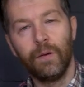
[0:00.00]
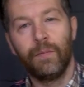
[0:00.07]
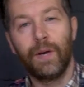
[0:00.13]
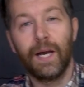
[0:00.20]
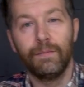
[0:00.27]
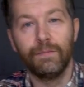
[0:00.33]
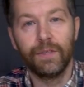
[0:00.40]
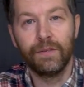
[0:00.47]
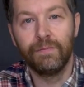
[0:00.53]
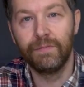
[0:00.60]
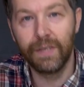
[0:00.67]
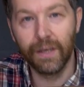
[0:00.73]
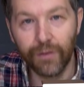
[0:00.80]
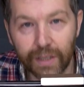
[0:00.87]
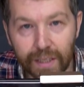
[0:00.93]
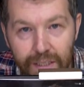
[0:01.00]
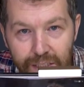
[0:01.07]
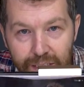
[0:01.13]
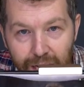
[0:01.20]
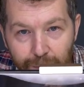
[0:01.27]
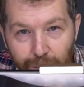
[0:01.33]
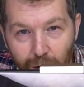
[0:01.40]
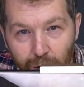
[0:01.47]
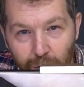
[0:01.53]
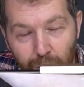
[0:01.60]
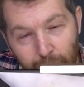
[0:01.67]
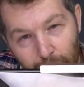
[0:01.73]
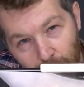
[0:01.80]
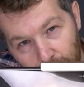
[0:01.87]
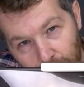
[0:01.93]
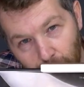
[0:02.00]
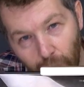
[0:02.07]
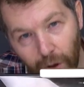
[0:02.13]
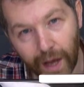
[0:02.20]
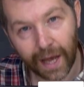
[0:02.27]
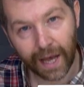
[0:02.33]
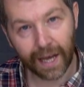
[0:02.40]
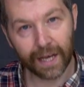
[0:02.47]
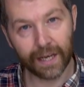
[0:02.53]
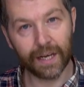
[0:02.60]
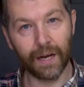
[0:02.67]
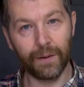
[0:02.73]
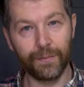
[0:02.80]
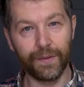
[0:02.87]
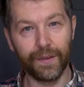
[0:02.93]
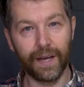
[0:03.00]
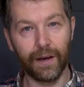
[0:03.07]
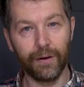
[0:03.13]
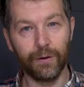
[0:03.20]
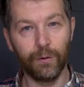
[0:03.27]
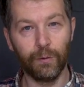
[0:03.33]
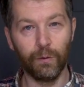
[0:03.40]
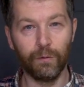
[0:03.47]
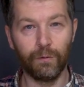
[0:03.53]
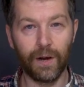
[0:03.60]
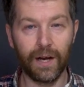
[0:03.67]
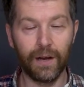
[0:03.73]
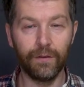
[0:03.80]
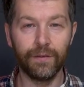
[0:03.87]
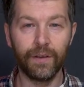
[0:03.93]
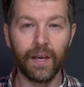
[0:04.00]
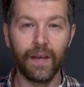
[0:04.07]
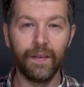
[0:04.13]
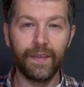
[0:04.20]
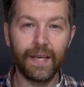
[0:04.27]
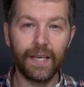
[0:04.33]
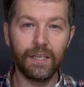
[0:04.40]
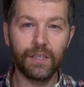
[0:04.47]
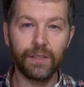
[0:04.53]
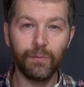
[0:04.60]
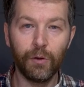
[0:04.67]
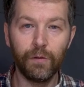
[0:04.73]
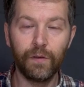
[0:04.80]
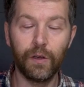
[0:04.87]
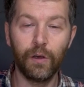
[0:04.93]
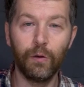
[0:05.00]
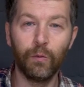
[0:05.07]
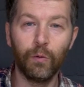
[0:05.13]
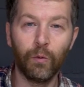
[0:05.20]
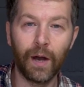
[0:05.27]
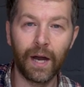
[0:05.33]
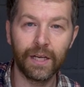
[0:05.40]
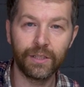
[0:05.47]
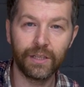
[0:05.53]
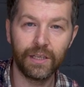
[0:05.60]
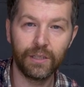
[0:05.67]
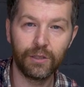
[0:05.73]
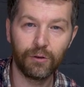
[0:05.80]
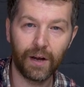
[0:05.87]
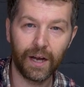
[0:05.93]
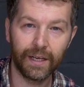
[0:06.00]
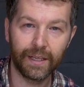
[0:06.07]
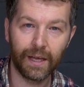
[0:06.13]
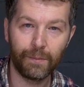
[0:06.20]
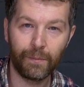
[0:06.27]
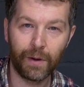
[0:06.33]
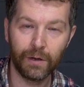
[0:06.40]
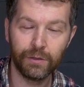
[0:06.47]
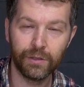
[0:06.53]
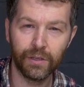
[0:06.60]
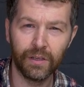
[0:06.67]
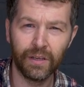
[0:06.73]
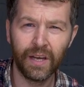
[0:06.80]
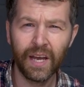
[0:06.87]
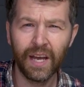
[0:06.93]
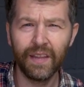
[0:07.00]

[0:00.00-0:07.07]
perhaps giving this demo and moving my head up and down and all around, the Smooth Q will actually track that motion.